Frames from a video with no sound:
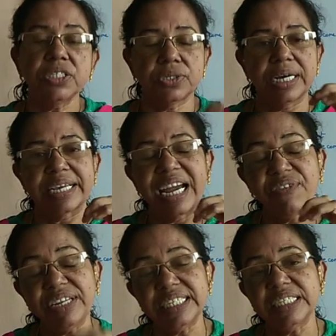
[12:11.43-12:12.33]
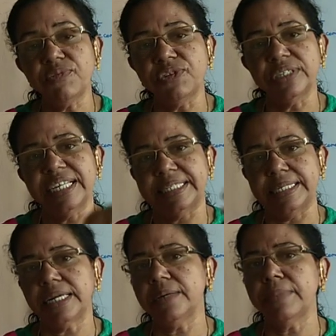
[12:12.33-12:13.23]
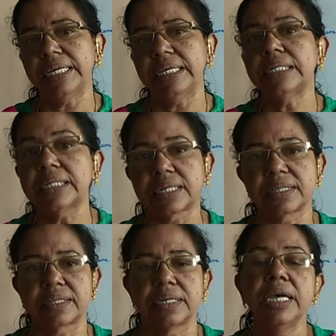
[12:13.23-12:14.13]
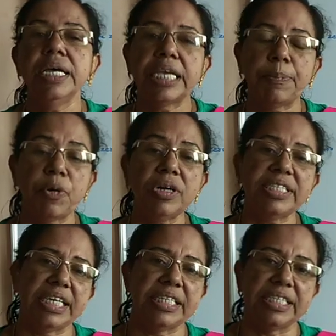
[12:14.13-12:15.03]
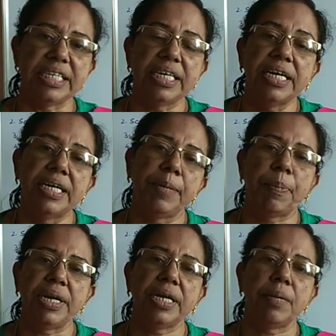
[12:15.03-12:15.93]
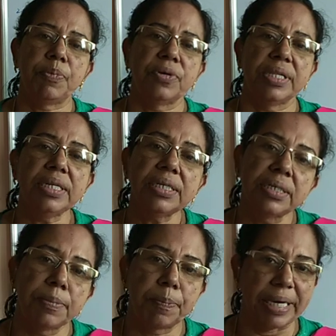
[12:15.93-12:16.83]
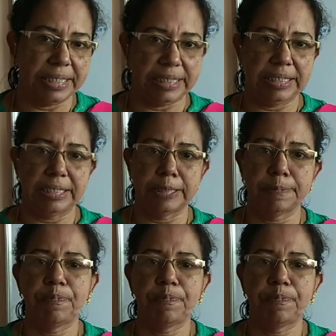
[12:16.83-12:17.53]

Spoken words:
So the gravitational force exerting by the earth keep on changing depending upon the place.